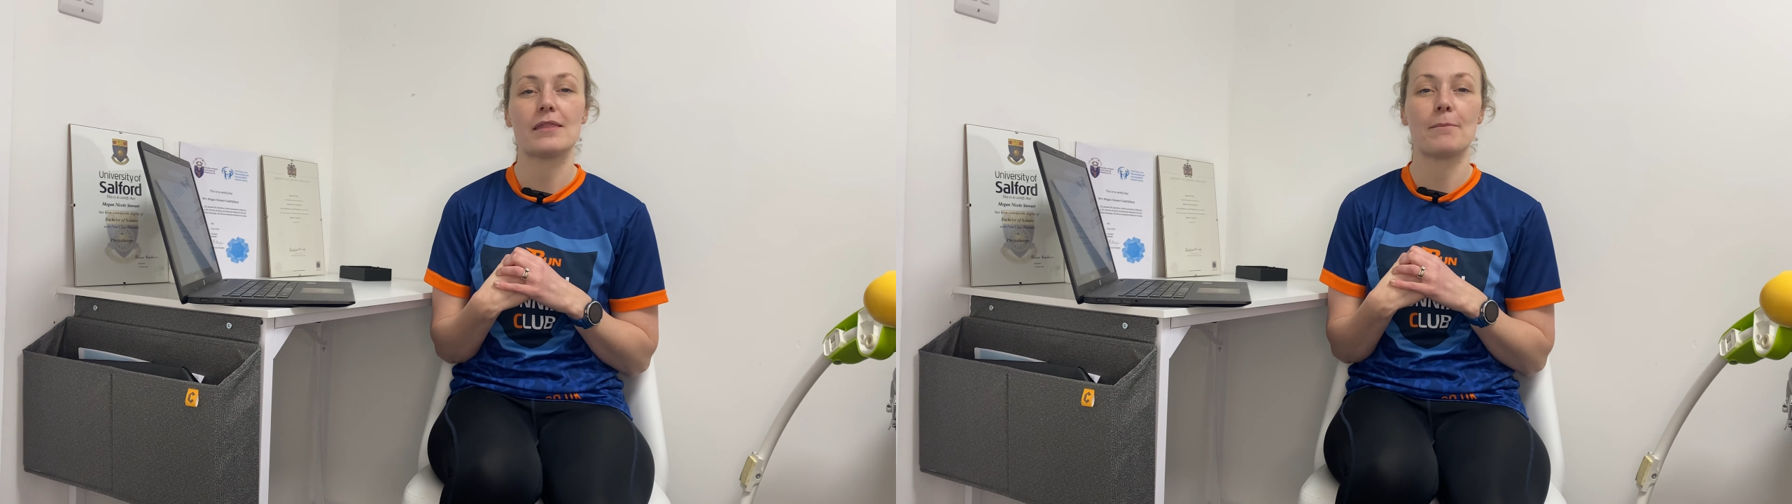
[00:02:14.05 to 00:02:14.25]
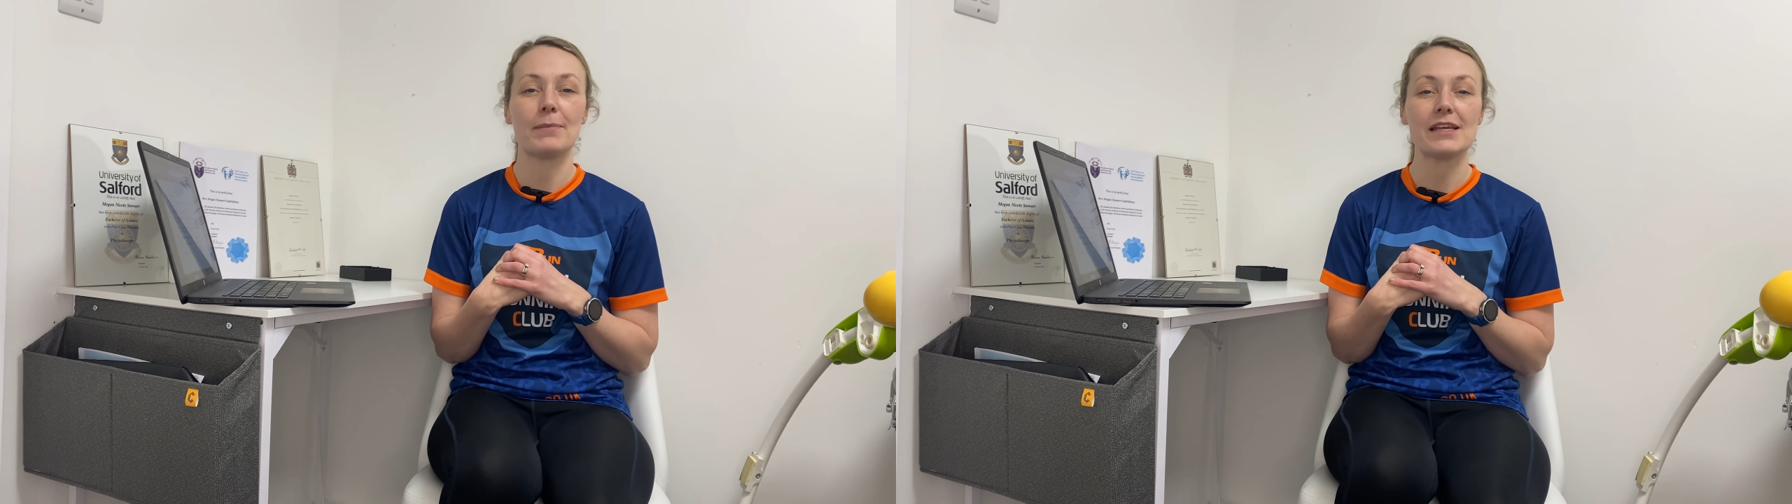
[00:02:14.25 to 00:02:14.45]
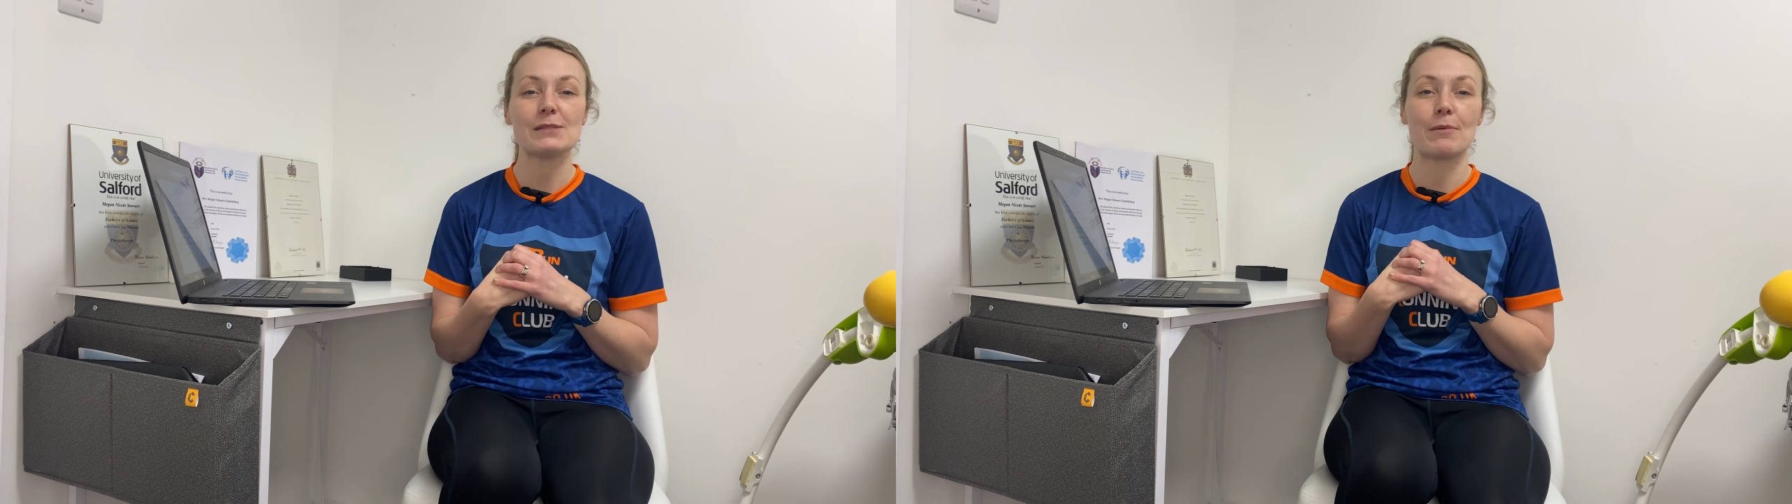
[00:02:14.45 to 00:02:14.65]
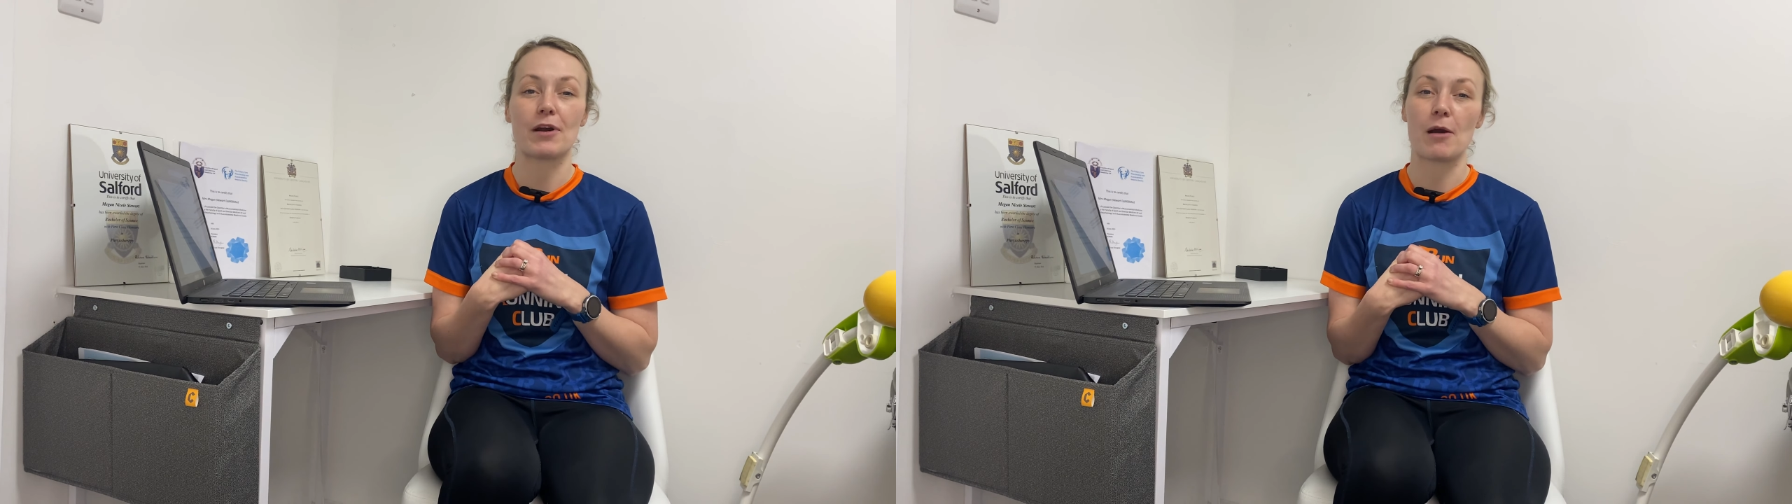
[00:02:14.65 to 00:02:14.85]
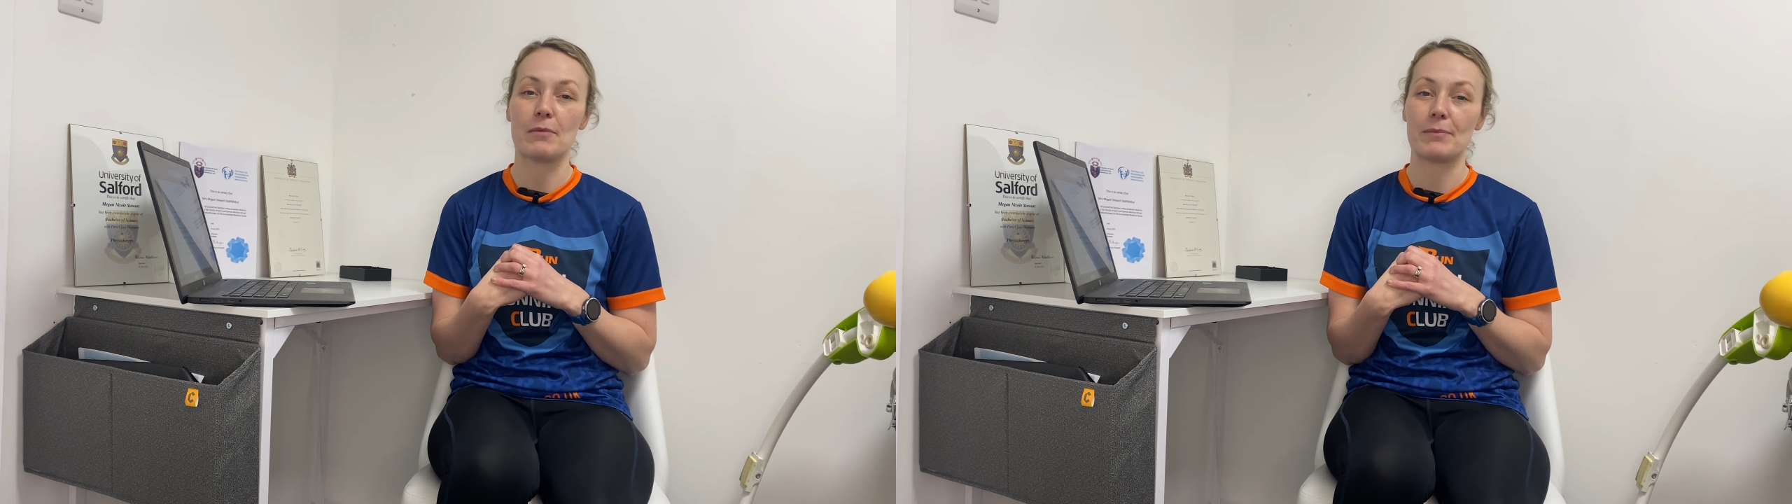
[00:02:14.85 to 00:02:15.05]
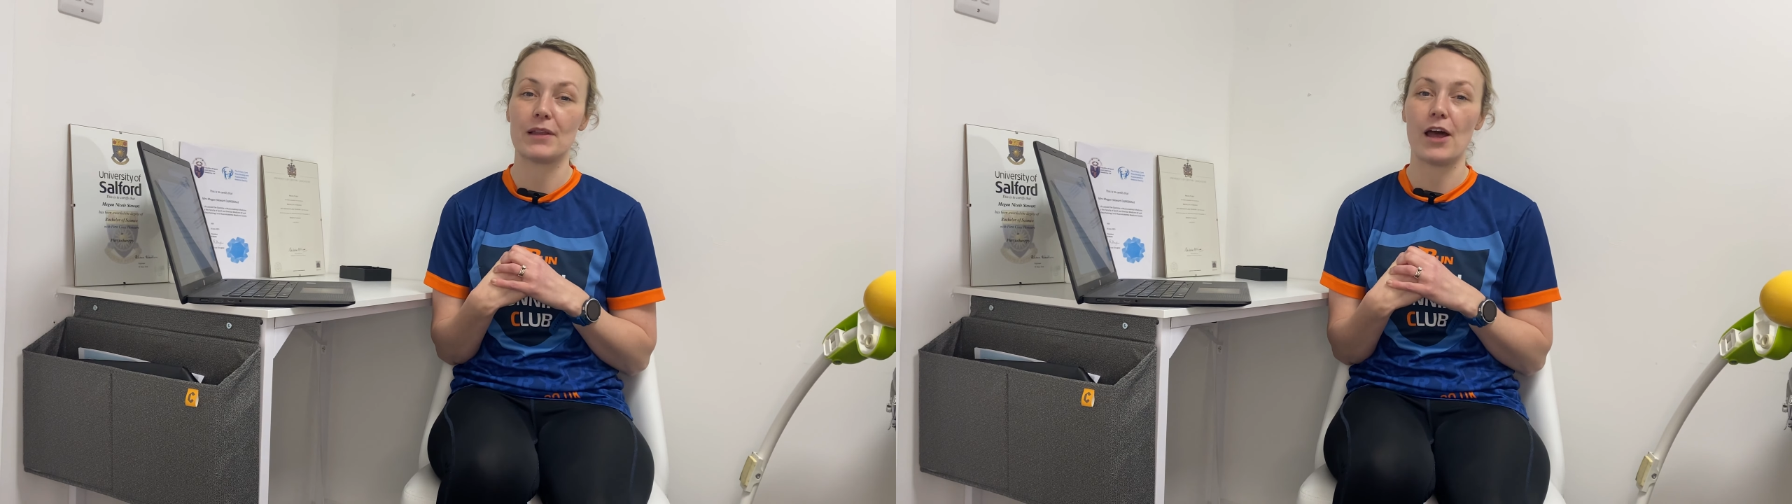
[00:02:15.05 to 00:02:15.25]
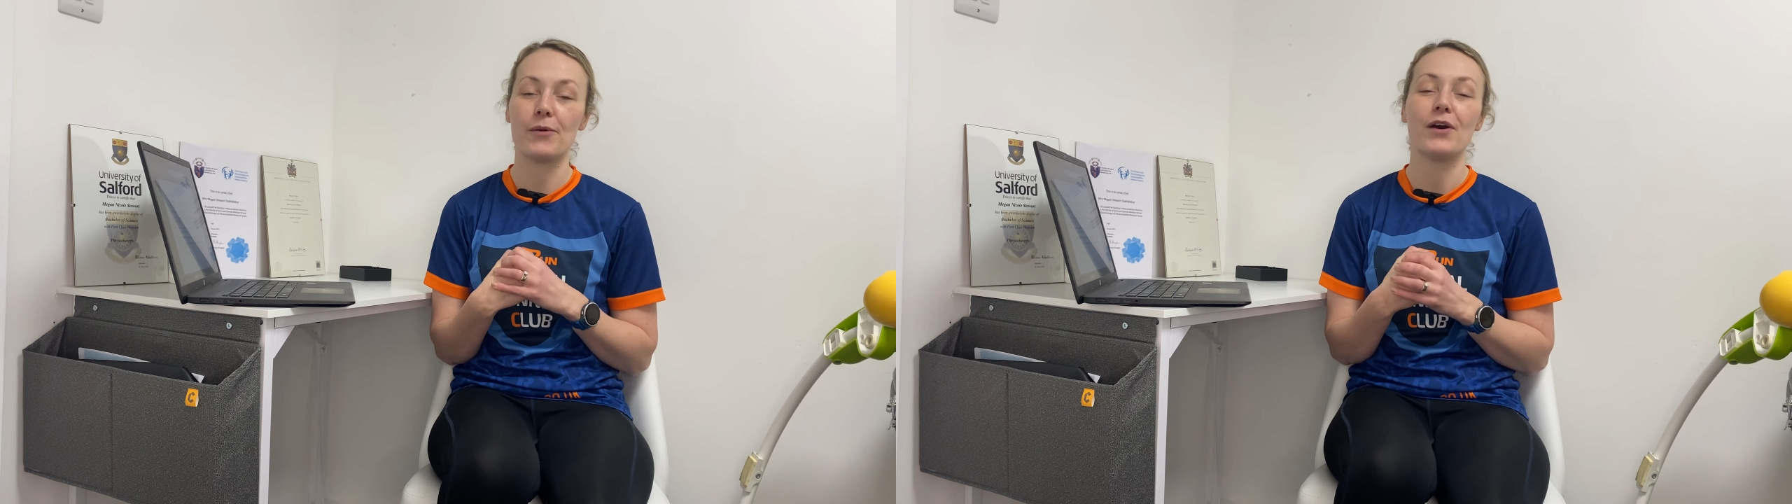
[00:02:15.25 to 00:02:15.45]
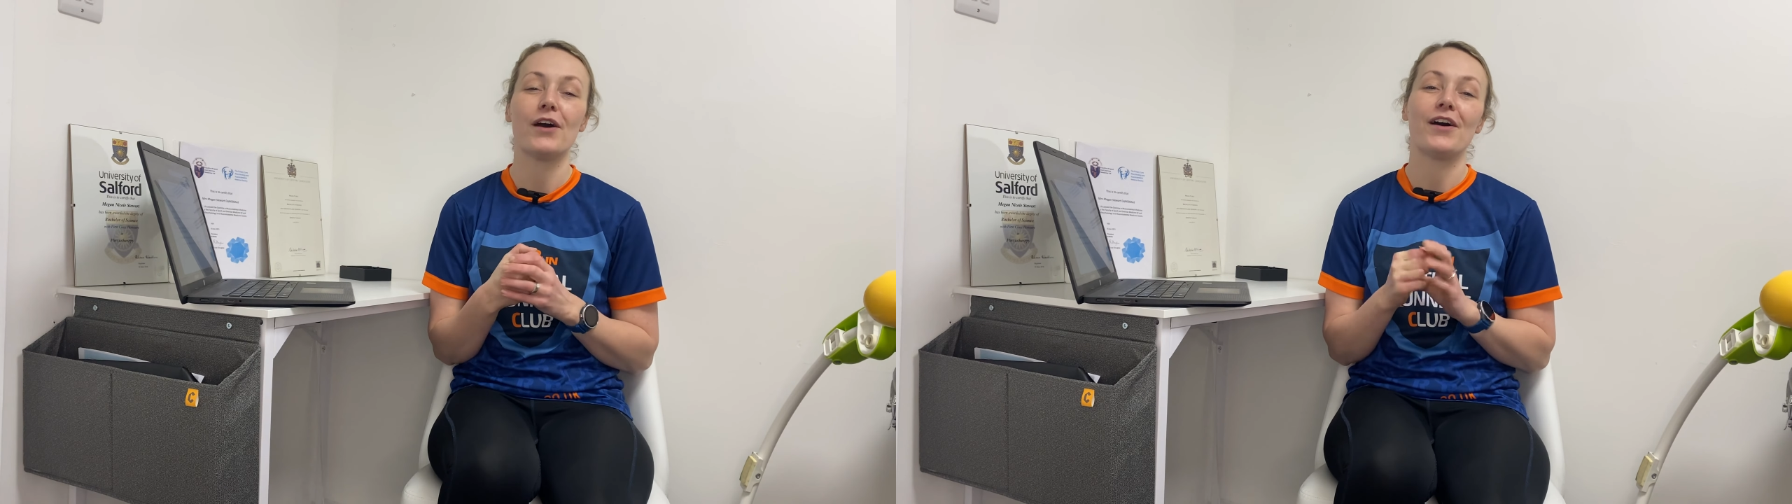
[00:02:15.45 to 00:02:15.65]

then please put a comment below.